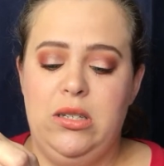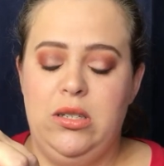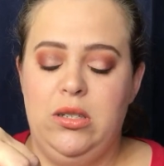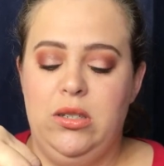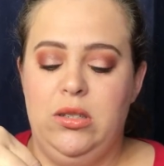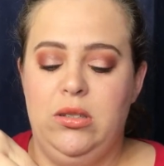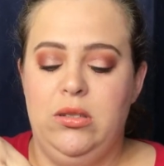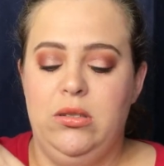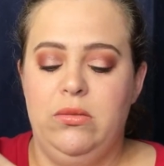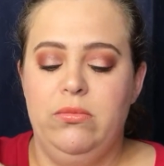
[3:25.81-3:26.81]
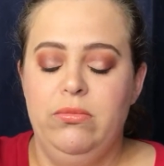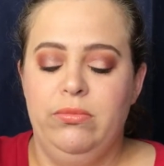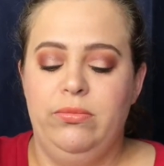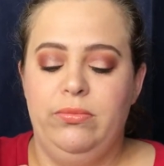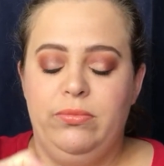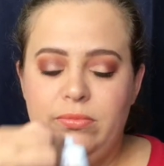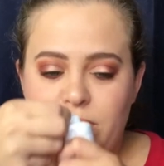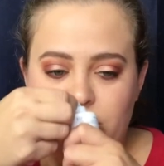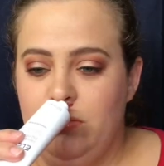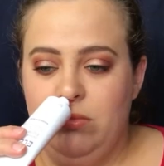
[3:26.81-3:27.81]

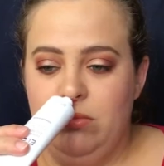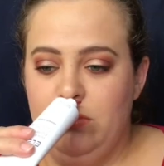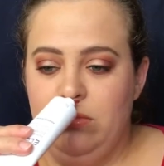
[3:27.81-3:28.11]
(no one is talking)